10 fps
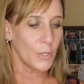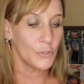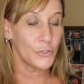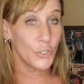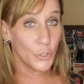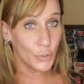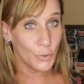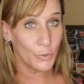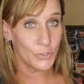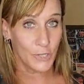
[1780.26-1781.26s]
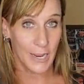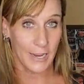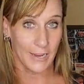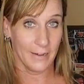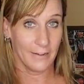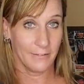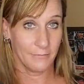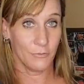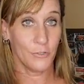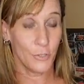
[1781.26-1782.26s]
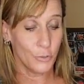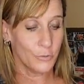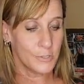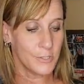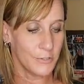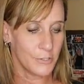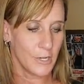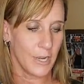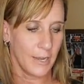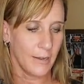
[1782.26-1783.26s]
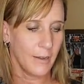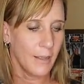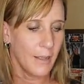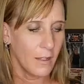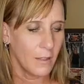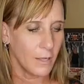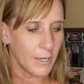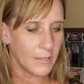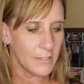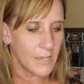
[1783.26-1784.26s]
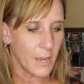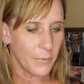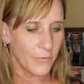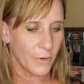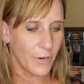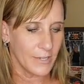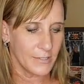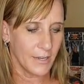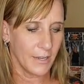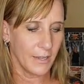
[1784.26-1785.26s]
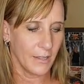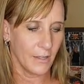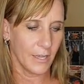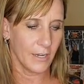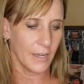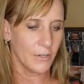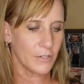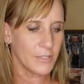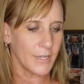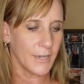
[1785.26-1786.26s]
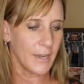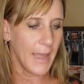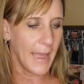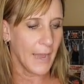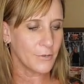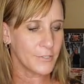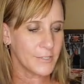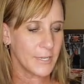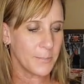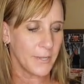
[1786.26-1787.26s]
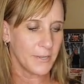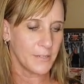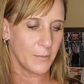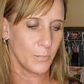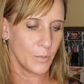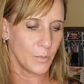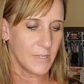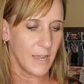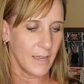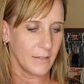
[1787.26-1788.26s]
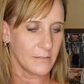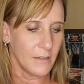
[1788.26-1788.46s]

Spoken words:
Do try it. Do still try it. Look at the top of a cresting hill and understand how steep it is on both sides.